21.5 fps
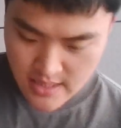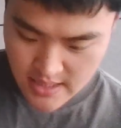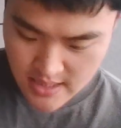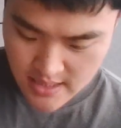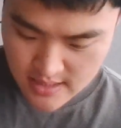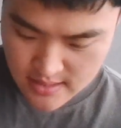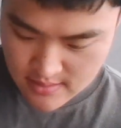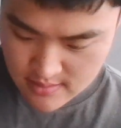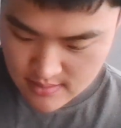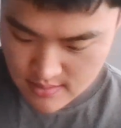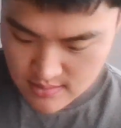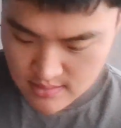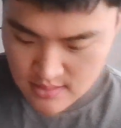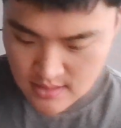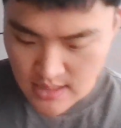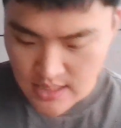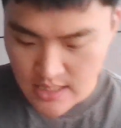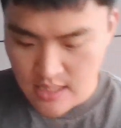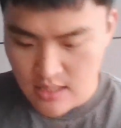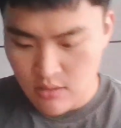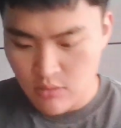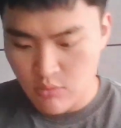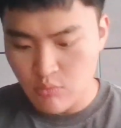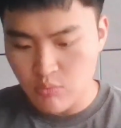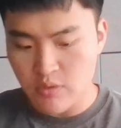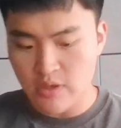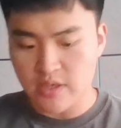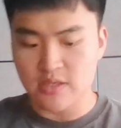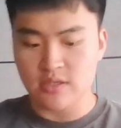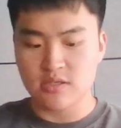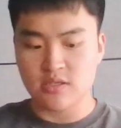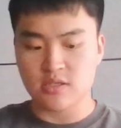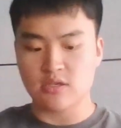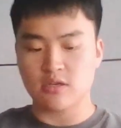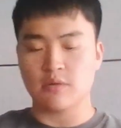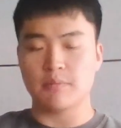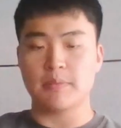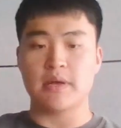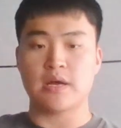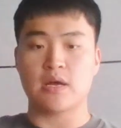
And now we're going to talk